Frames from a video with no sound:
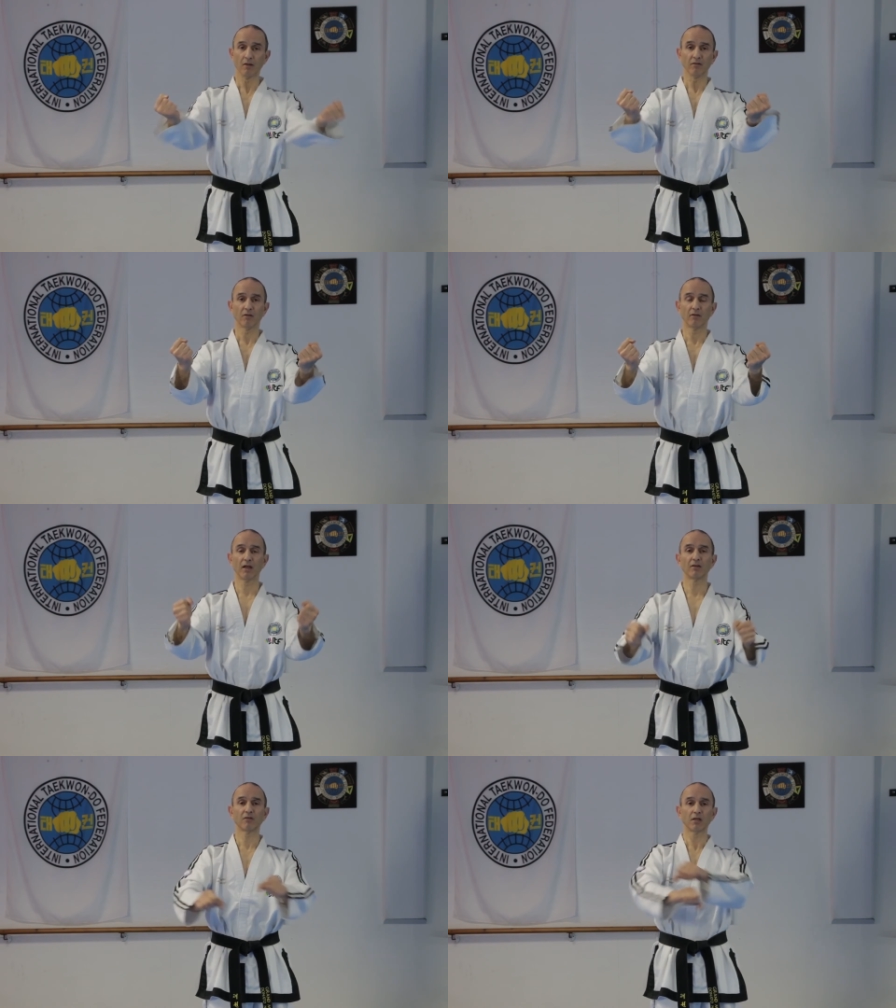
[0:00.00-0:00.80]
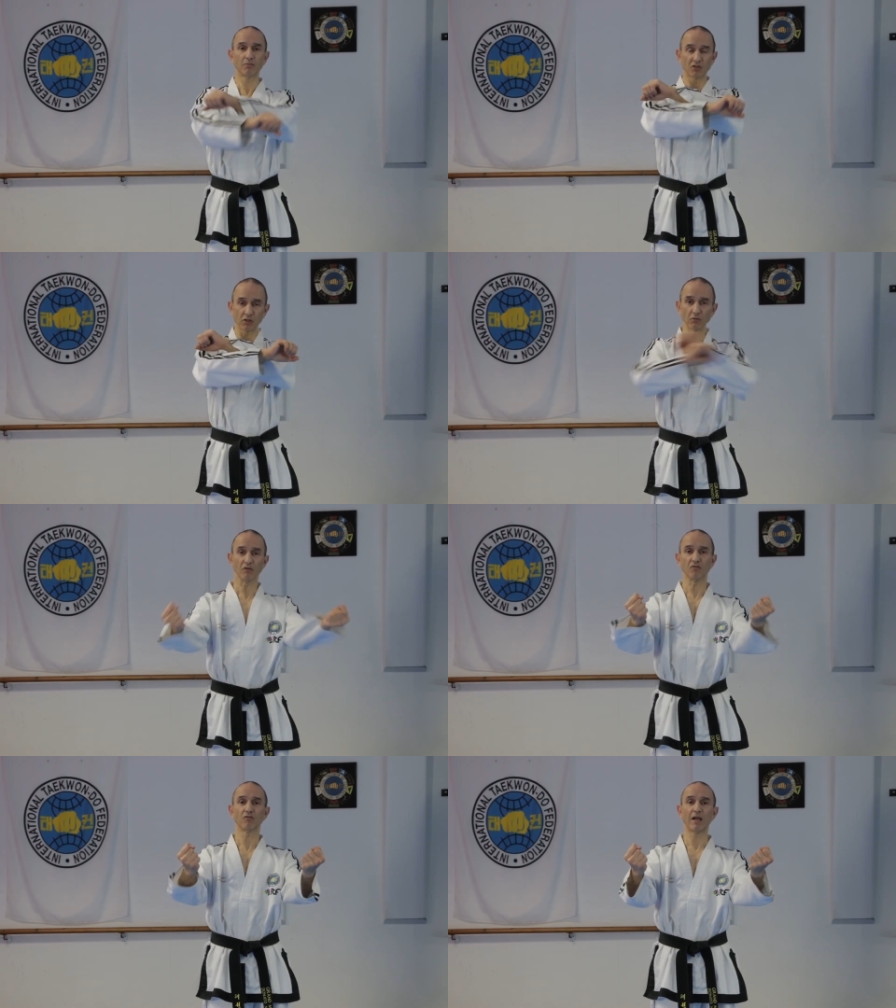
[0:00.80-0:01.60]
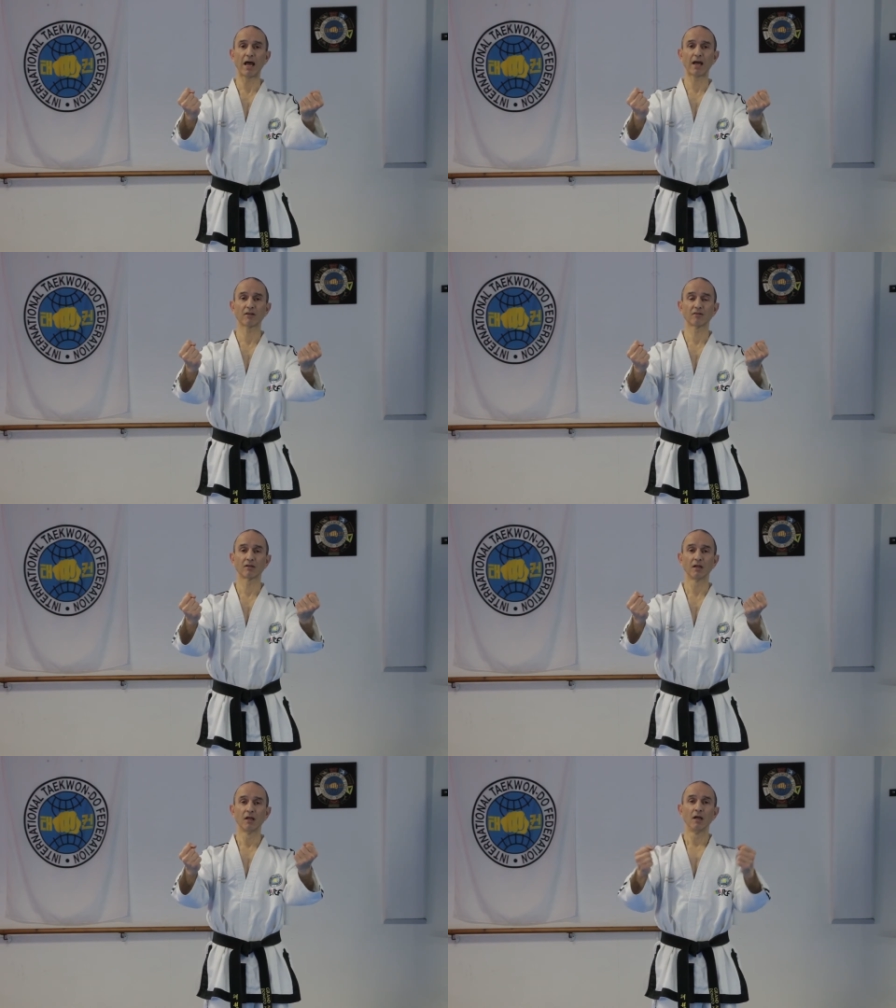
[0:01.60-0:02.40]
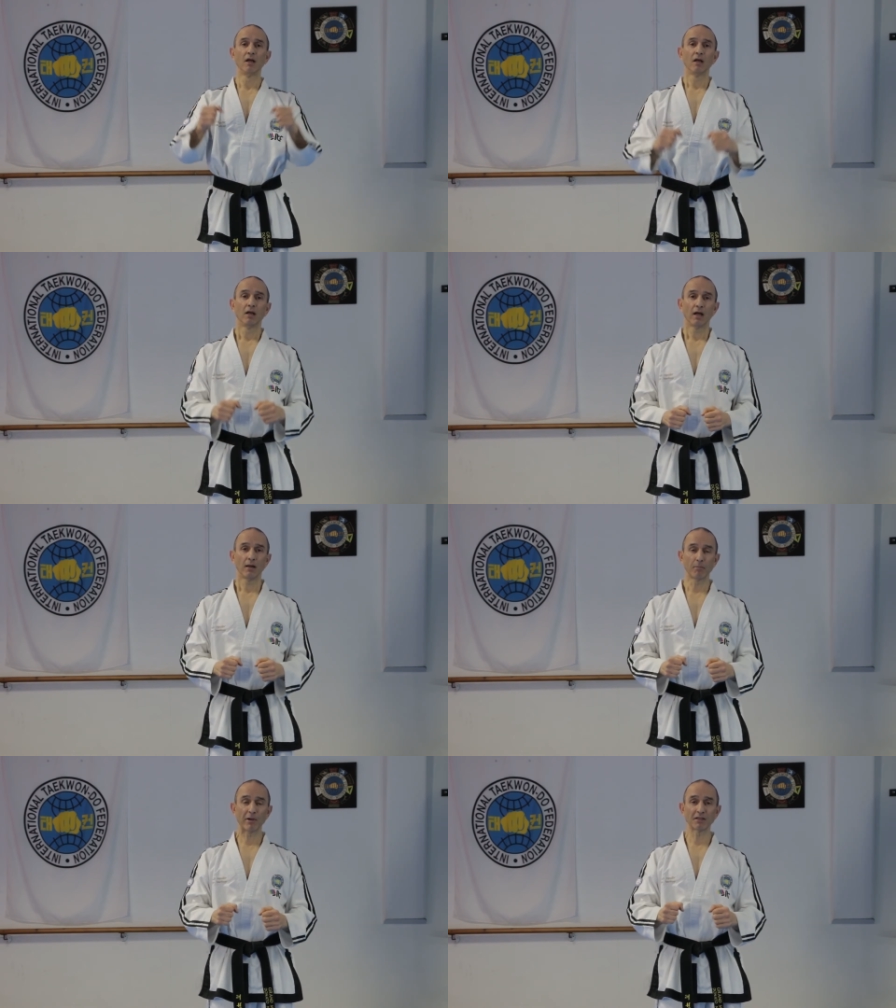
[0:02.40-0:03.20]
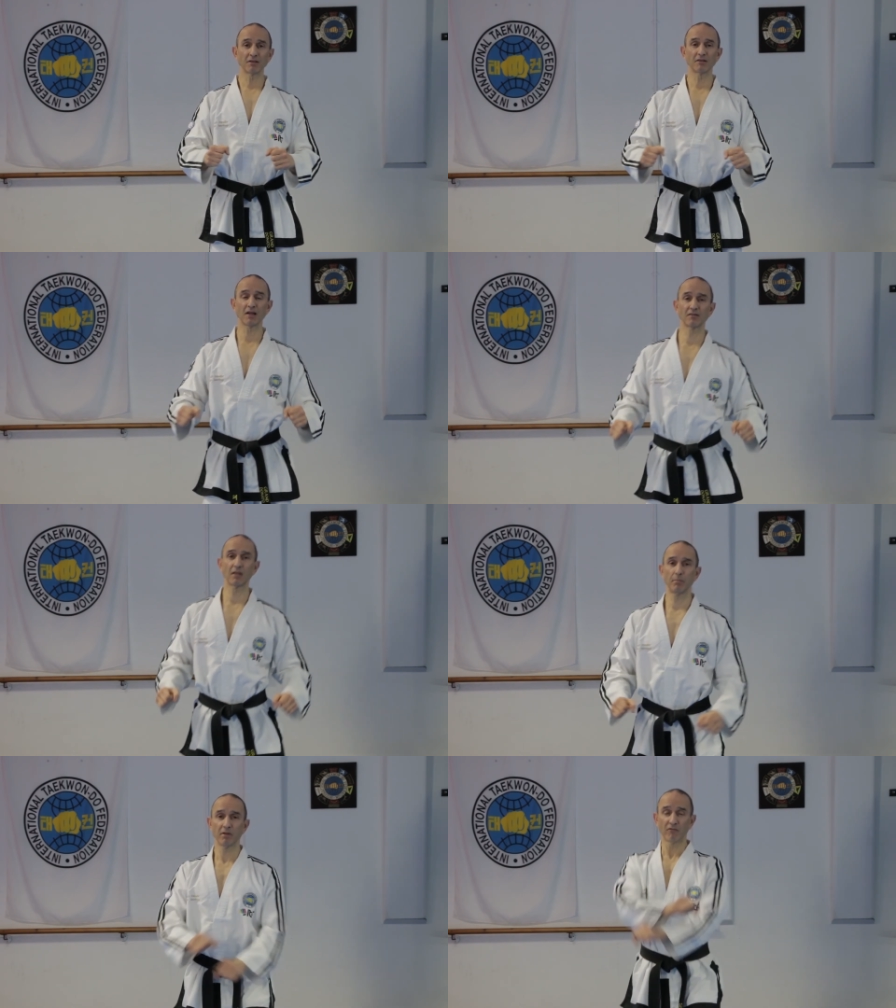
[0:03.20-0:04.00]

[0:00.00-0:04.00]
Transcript: So there, so keep the shoulders relaxed. And practice that stepping